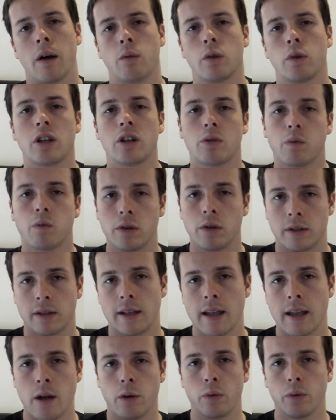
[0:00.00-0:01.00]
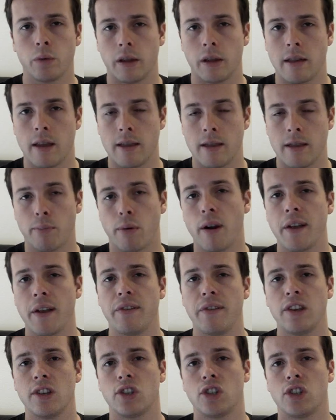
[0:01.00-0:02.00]
which was dealt with in the
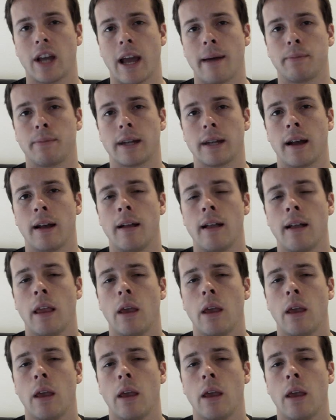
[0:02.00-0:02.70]
previous chapter.